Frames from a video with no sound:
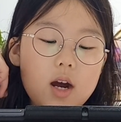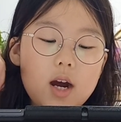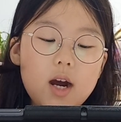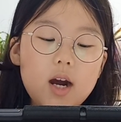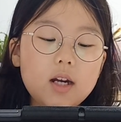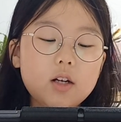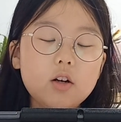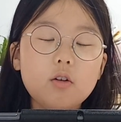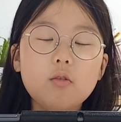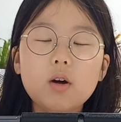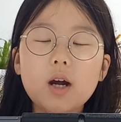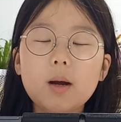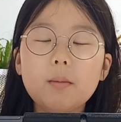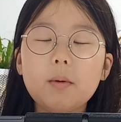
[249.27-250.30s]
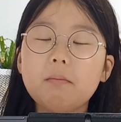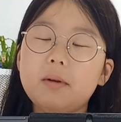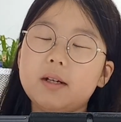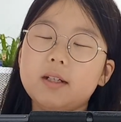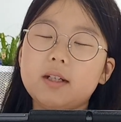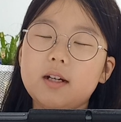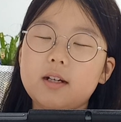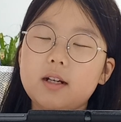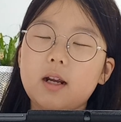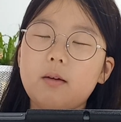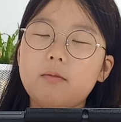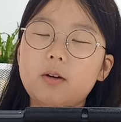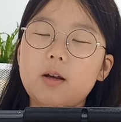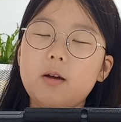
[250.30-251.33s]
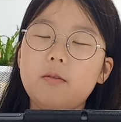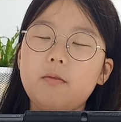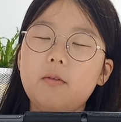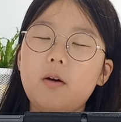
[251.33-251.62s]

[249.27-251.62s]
I know, I'm a pet detective.